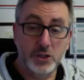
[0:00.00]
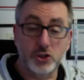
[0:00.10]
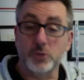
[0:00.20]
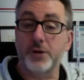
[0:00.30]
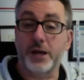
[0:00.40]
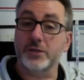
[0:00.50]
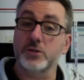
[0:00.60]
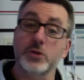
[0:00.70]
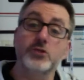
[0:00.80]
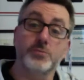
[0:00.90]
So
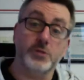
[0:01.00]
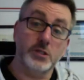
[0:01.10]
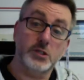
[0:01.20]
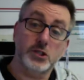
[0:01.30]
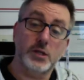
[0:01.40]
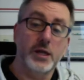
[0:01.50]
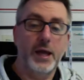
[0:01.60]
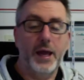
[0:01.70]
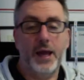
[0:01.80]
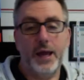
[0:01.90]
practice what you preach,
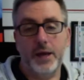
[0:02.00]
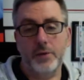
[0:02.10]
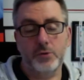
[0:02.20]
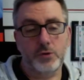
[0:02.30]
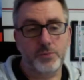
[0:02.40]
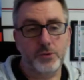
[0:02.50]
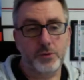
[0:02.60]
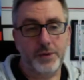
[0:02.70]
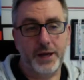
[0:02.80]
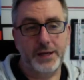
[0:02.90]
and I'm going to put
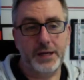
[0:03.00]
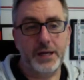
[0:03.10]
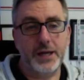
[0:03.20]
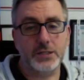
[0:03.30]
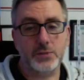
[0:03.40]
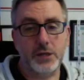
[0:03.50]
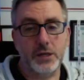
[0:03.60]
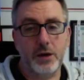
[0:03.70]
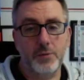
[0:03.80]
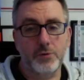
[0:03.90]
it up. And then next
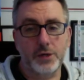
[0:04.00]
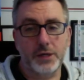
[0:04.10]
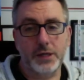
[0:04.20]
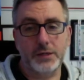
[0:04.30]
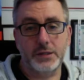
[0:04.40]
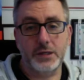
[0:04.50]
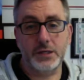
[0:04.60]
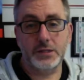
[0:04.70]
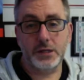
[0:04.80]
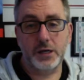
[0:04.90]
week I'm going to get
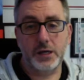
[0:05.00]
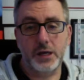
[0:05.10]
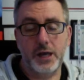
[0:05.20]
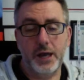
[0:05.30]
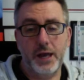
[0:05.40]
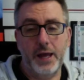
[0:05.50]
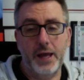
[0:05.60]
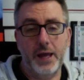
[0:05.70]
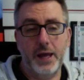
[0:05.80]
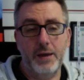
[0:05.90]
Denise on,
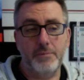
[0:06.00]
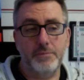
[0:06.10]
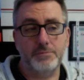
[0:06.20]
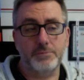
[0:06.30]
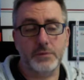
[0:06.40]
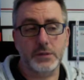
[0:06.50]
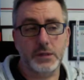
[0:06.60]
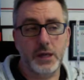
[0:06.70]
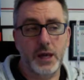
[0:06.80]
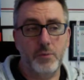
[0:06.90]
and
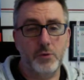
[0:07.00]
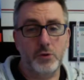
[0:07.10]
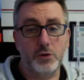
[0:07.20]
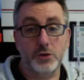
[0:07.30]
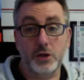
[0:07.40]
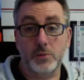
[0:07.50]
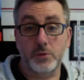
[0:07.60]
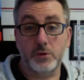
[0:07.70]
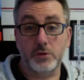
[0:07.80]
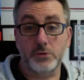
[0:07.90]
we're going to
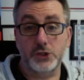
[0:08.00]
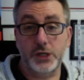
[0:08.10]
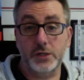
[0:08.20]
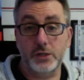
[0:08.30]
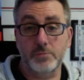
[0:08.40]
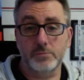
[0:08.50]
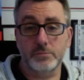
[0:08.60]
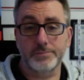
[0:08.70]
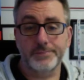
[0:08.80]
talk about her jail time.